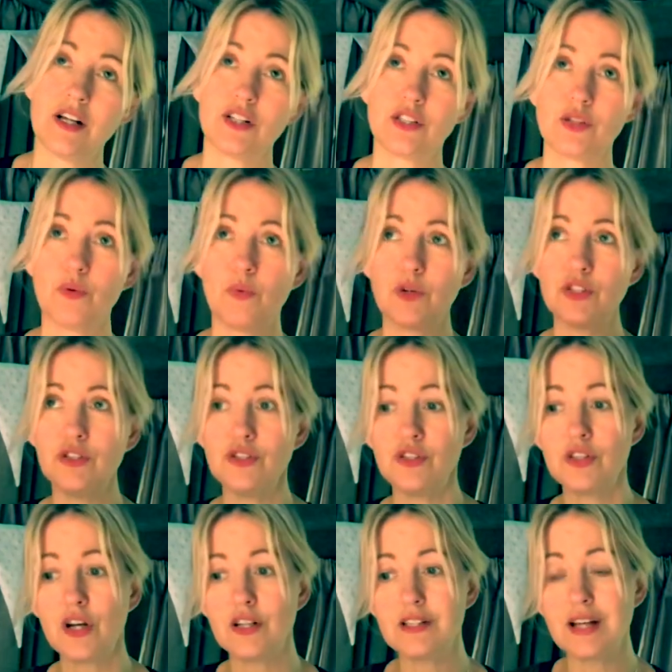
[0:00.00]
So once you
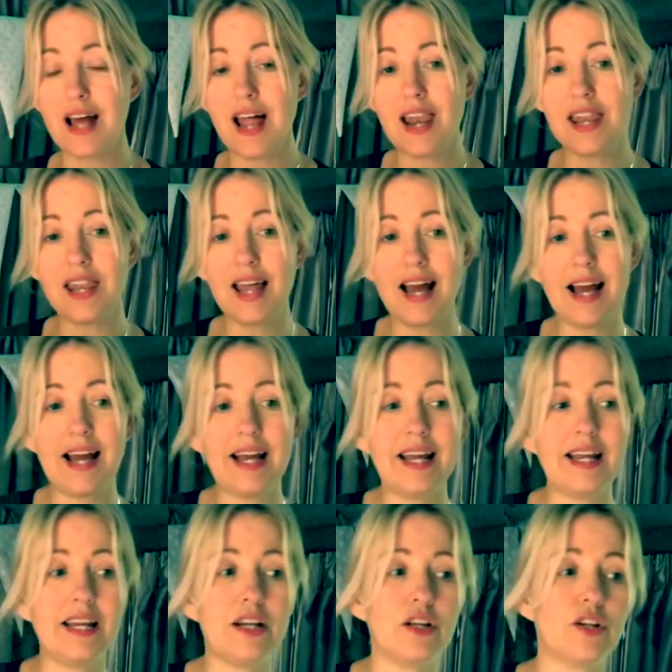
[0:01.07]
start to
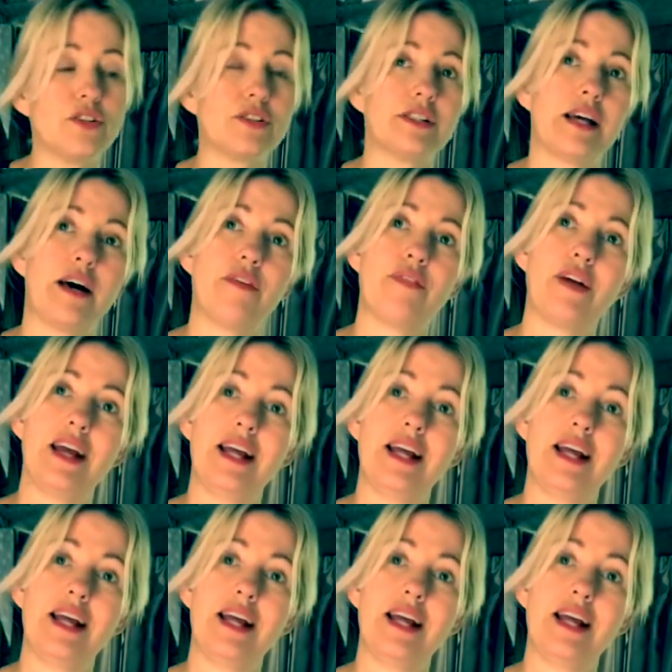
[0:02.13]
align yourself